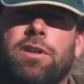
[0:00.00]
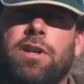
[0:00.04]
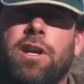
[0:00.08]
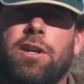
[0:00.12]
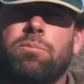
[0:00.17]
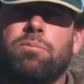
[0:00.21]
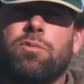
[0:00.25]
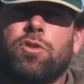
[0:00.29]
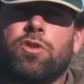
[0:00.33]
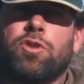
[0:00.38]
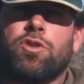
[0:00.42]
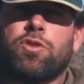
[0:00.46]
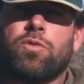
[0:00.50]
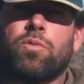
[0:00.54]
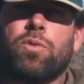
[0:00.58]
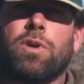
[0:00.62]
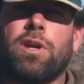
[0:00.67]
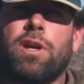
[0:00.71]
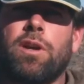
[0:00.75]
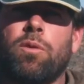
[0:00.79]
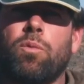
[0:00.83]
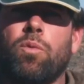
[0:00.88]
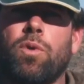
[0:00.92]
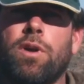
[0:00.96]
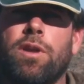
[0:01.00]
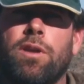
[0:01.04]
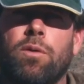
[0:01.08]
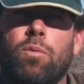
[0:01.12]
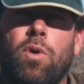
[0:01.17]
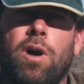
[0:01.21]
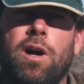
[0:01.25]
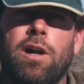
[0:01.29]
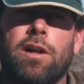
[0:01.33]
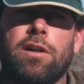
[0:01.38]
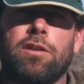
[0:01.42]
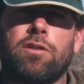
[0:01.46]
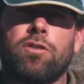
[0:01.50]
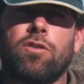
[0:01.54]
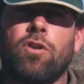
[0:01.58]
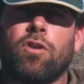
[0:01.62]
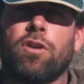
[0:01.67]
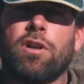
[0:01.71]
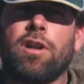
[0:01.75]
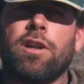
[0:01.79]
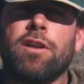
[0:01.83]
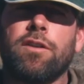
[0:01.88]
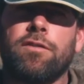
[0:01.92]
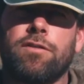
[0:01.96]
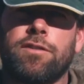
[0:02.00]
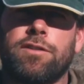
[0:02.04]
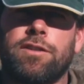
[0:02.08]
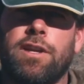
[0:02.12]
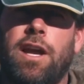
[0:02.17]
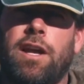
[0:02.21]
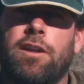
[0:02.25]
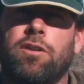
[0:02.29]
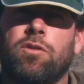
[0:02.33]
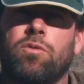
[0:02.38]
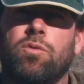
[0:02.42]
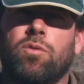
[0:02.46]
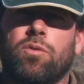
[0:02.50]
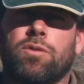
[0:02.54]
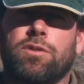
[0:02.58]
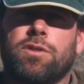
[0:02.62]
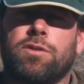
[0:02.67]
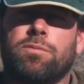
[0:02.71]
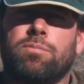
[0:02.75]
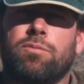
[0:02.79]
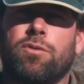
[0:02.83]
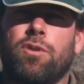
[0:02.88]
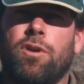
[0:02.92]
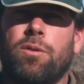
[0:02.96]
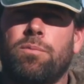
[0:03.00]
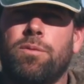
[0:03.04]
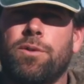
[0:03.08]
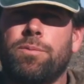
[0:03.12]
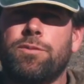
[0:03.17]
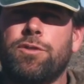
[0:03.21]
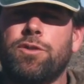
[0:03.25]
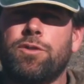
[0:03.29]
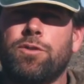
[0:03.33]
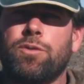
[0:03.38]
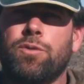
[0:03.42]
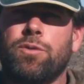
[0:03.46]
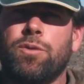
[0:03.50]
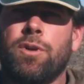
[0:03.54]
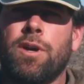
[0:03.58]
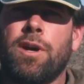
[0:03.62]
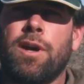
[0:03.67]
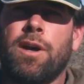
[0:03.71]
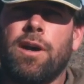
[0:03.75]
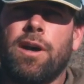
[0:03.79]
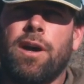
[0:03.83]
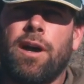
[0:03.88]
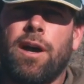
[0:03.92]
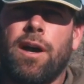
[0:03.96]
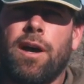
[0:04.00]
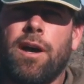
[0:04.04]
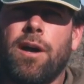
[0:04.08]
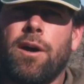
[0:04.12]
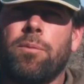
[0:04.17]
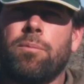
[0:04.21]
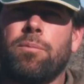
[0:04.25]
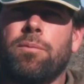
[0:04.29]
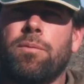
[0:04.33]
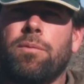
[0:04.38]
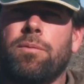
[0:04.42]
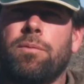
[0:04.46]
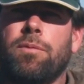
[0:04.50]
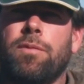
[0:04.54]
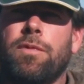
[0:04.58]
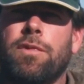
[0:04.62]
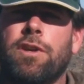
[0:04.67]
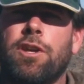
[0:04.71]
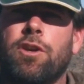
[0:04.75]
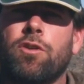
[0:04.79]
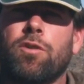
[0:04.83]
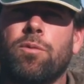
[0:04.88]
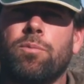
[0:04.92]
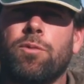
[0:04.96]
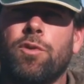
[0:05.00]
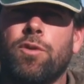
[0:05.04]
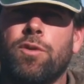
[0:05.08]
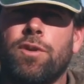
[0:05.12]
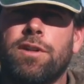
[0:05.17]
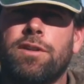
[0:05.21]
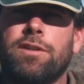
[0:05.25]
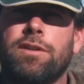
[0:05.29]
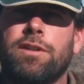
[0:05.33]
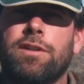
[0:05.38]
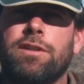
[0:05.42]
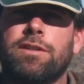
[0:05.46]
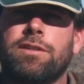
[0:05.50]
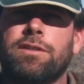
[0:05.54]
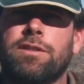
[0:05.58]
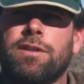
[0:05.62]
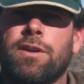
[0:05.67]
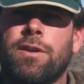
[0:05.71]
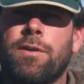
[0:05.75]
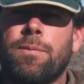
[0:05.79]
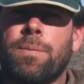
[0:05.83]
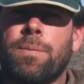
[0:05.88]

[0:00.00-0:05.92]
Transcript: that bush where the wild dog lives and causes problem to the communities.